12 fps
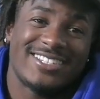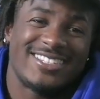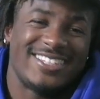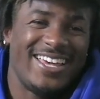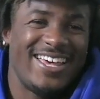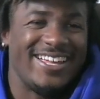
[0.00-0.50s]

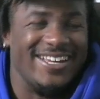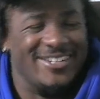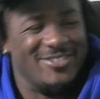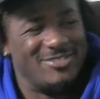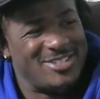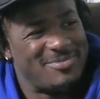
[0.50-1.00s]
Dang.
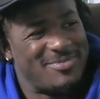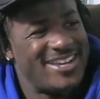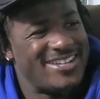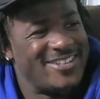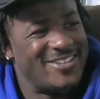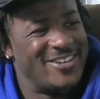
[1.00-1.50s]
Yeah,
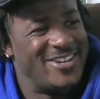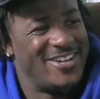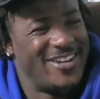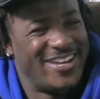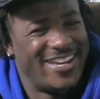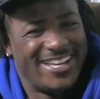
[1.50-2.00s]
respect
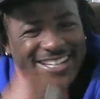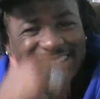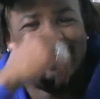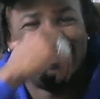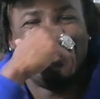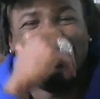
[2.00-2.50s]
yeah,
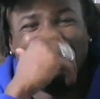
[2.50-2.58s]
yeah,